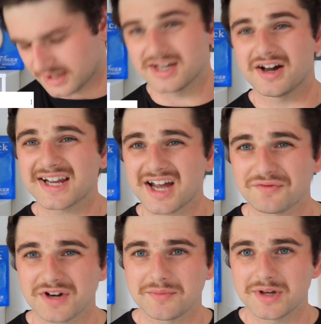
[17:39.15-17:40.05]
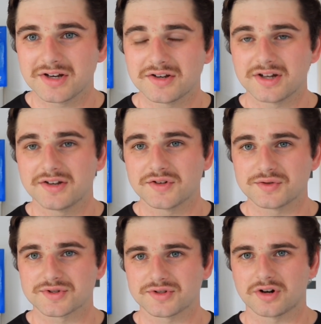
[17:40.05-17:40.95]
Yeah, I can't recommend
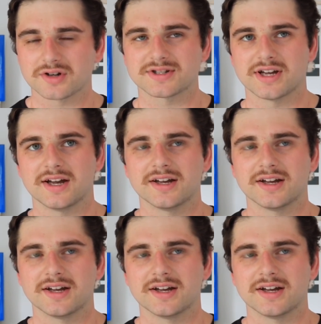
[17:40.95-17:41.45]
individual stocks,